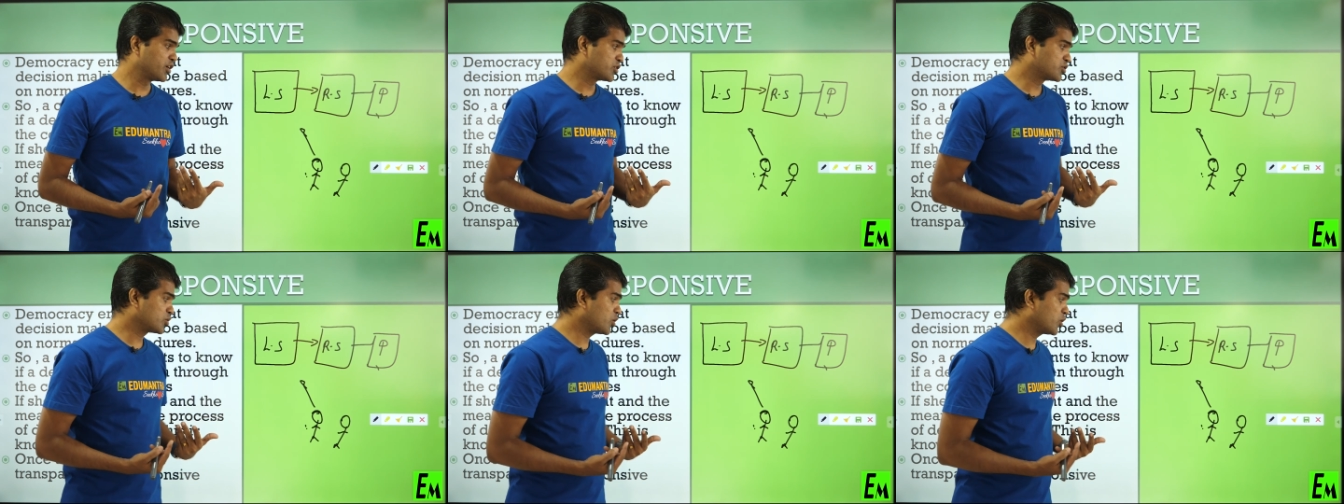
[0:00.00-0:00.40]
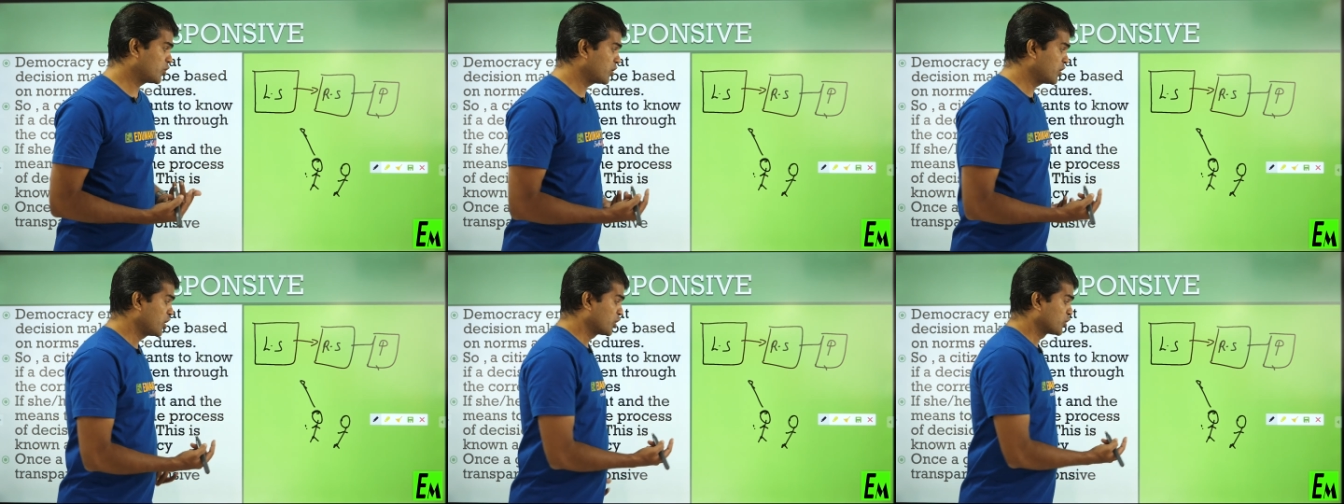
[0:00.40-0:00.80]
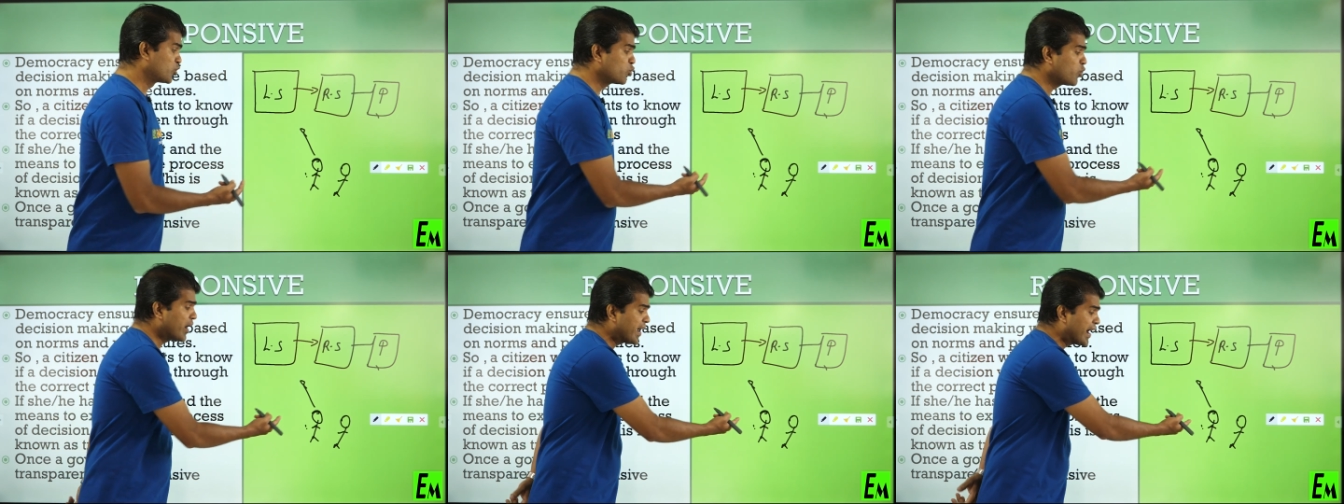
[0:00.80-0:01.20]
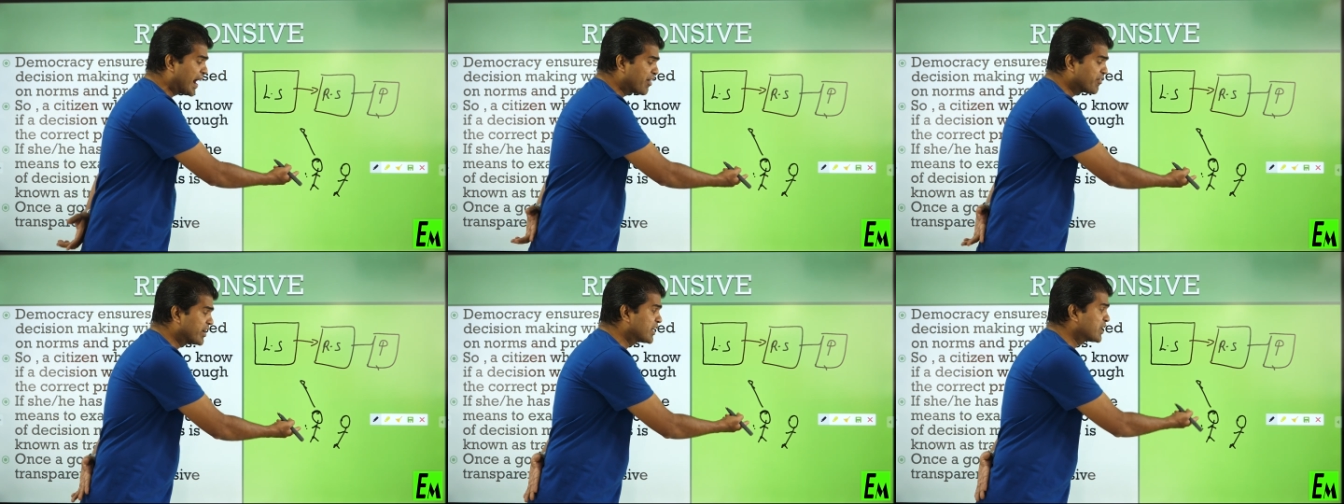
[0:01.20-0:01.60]
So, do I
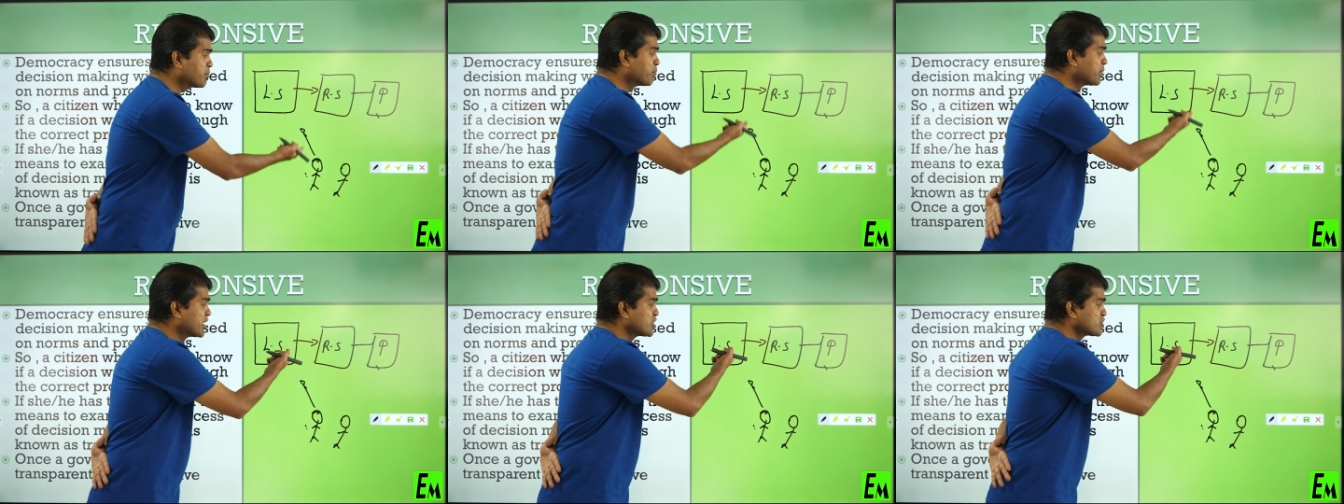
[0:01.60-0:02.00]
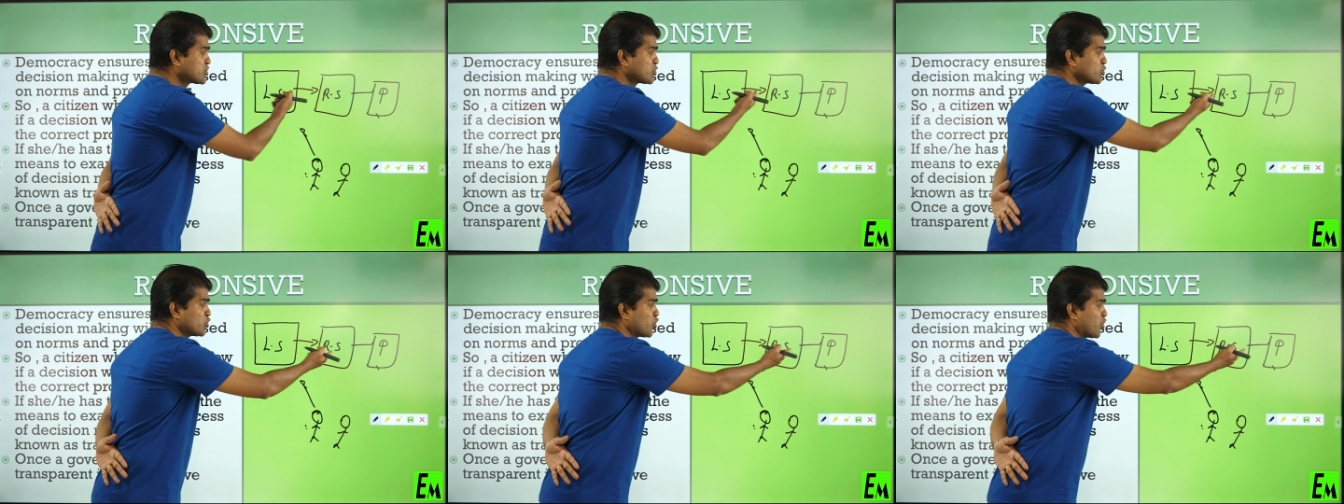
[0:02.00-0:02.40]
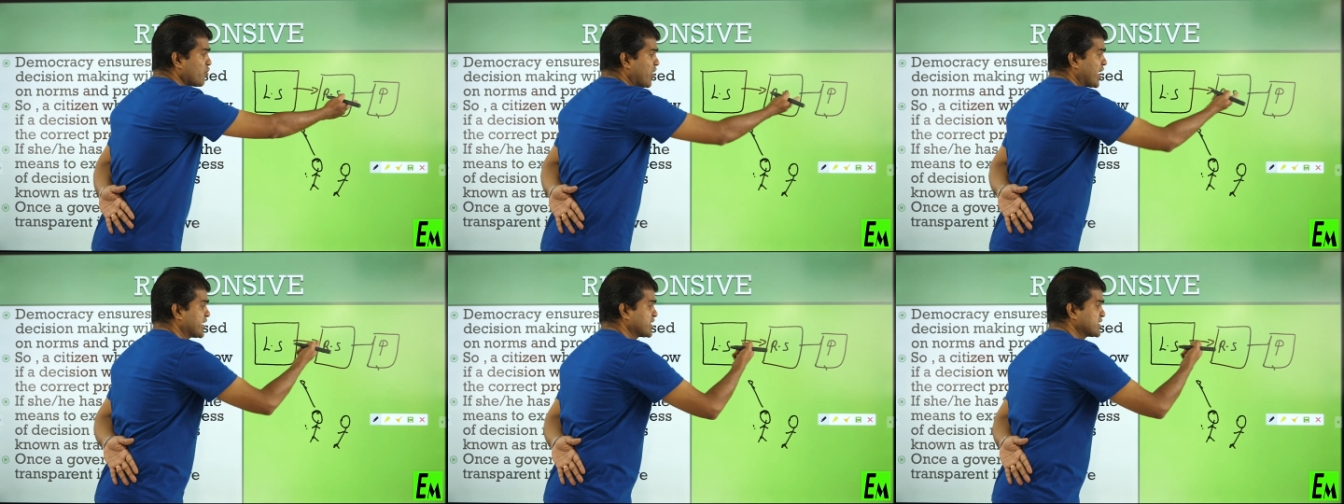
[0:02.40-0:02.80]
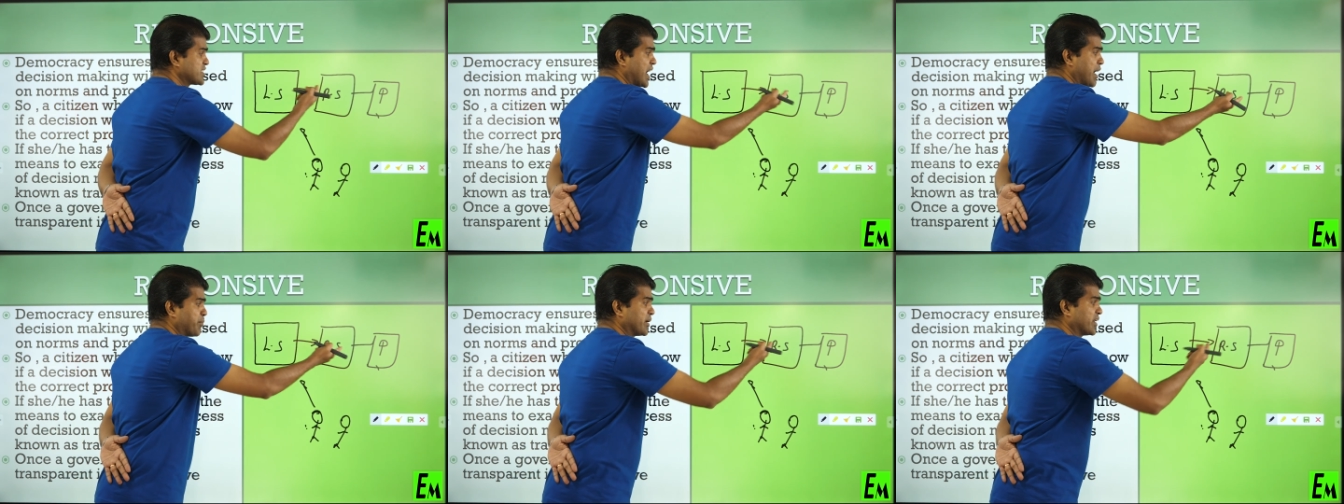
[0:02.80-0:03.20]
have any means to know what is
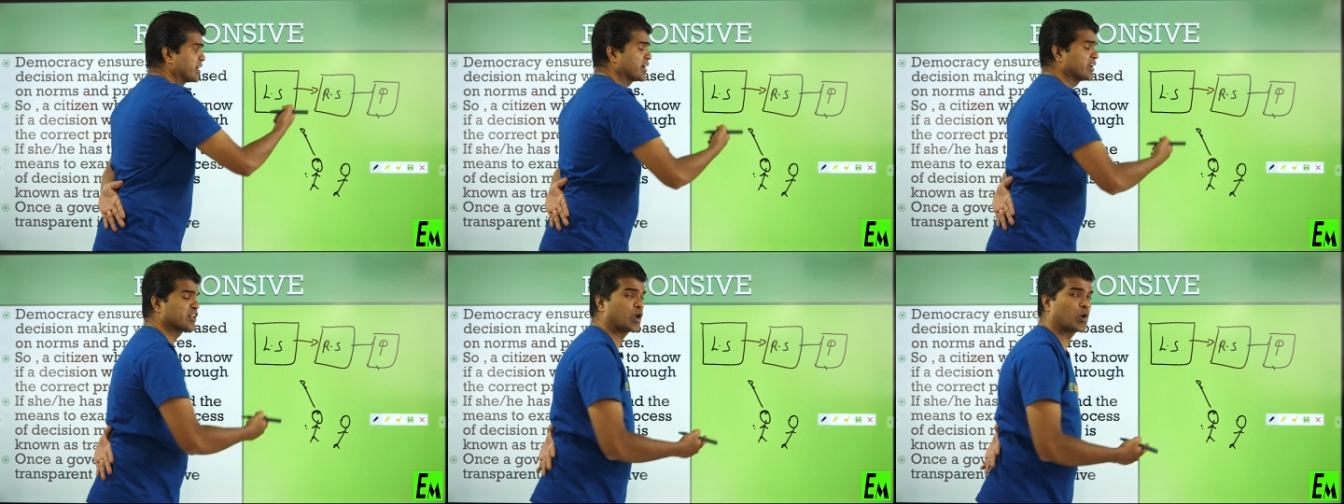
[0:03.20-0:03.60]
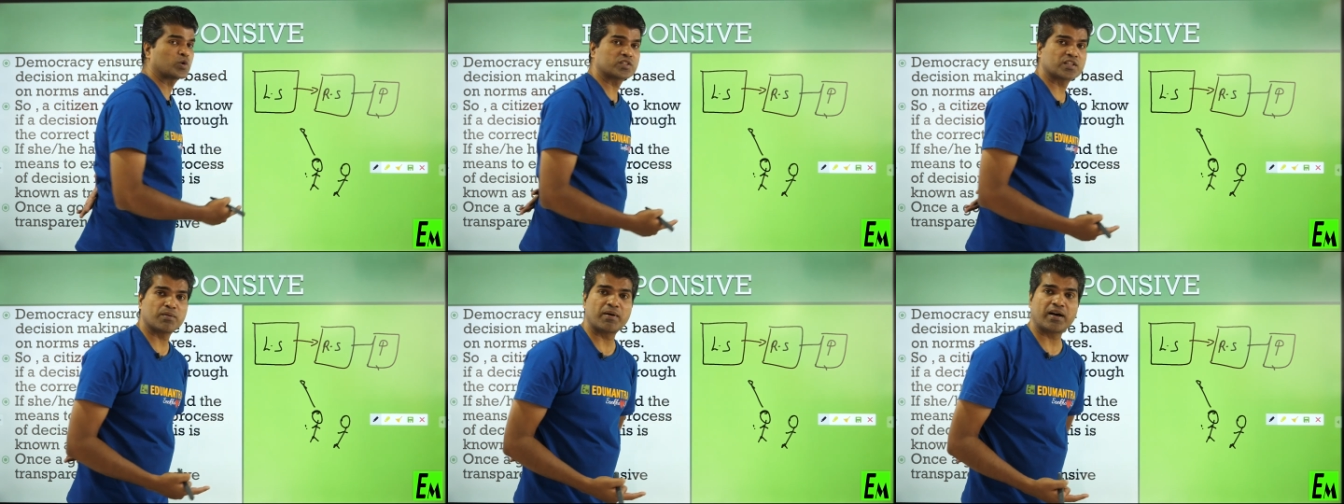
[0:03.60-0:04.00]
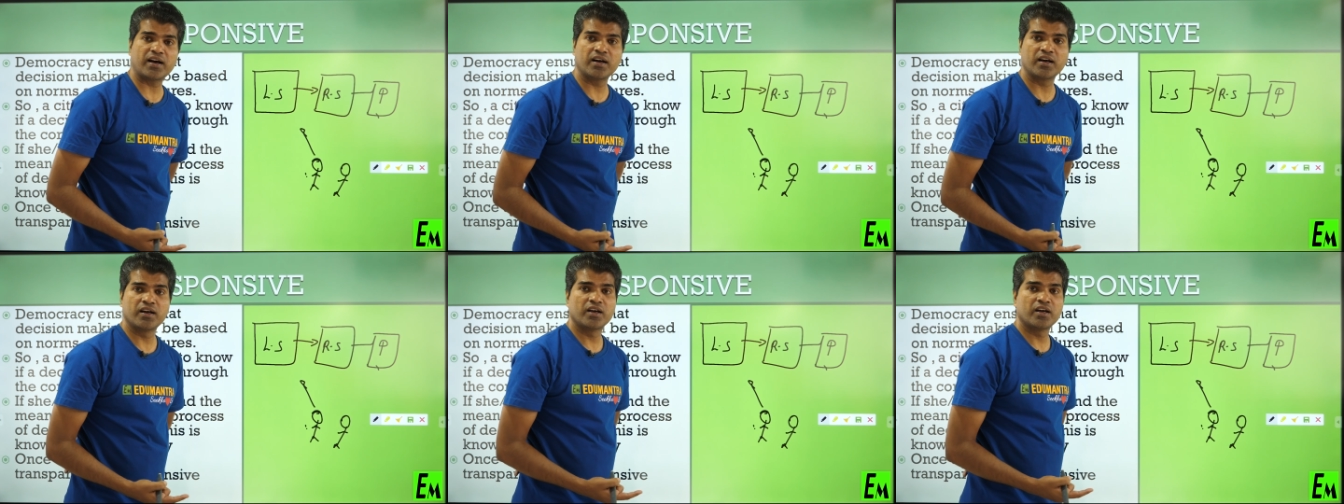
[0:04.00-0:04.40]
happening in Lok Sabha?